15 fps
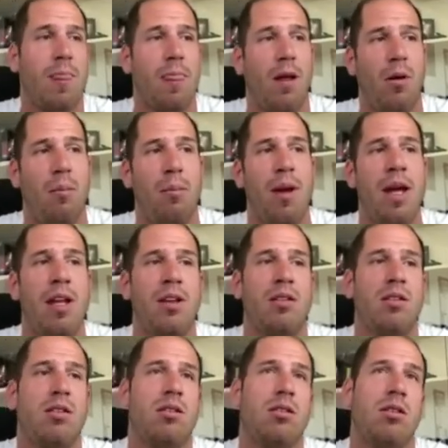a
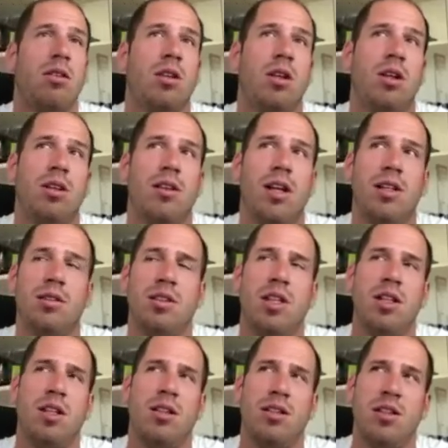main,
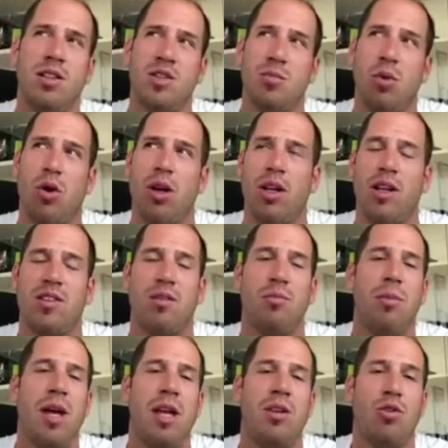the sport has a
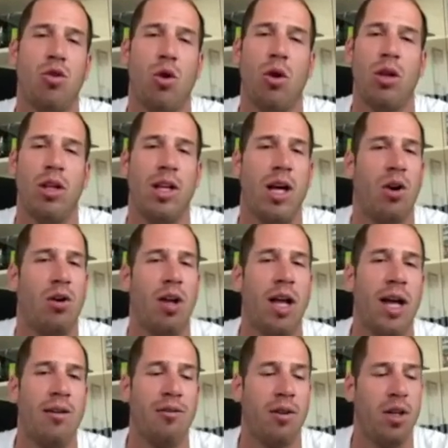main role in our
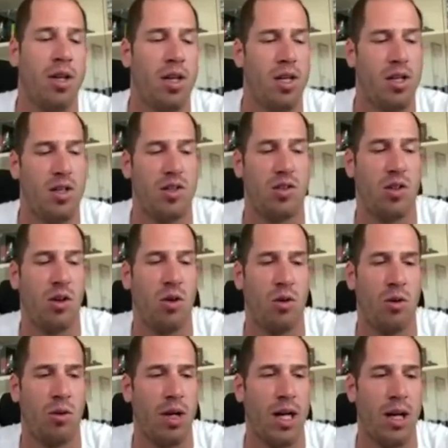life.
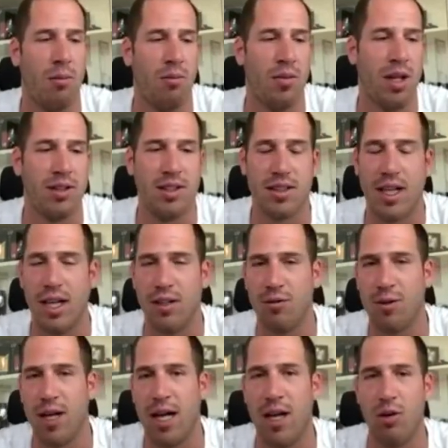So I'm not that kind of
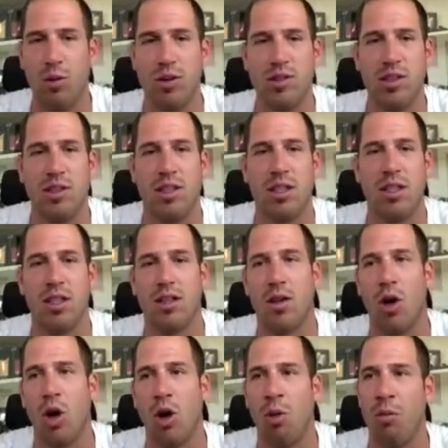guy who is sitting at
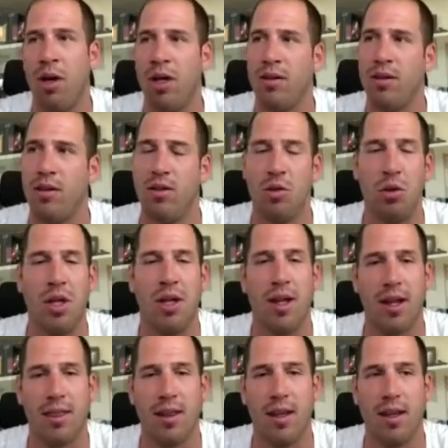home and doing
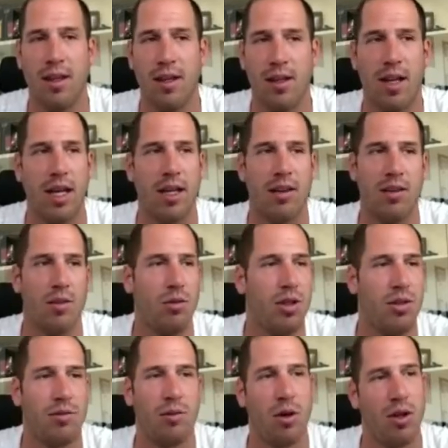nothing. I can do
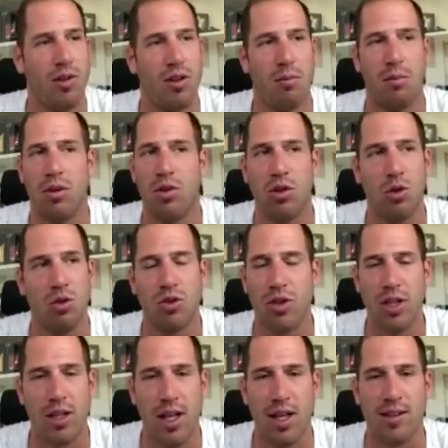it, for example,
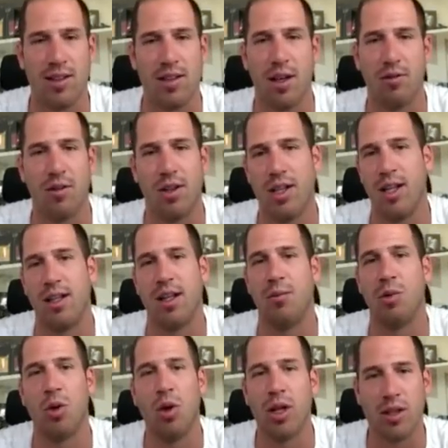2-3 days, and after that
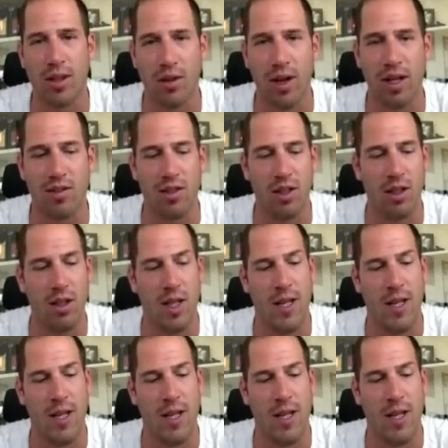I'm going crazy.